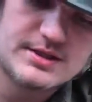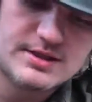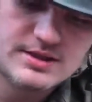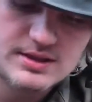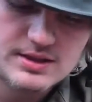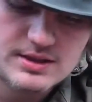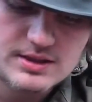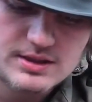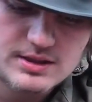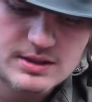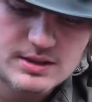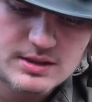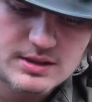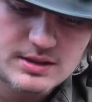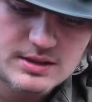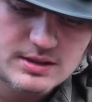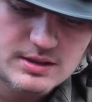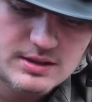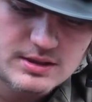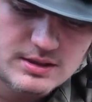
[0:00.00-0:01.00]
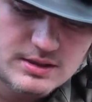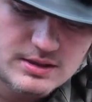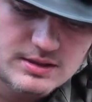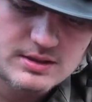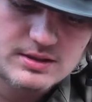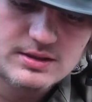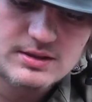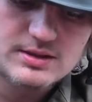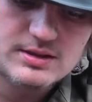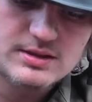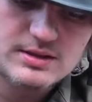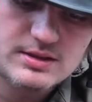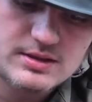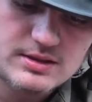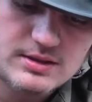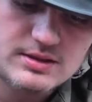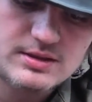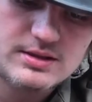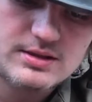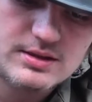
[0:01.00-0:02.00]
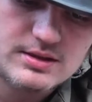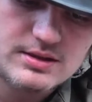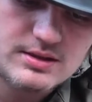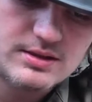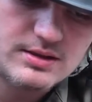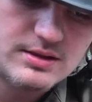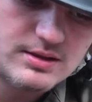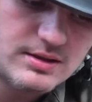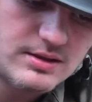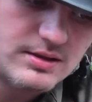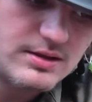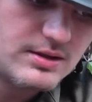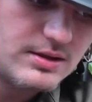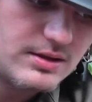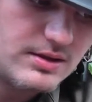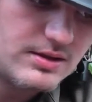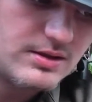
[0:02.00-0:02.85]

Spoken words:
[no speech]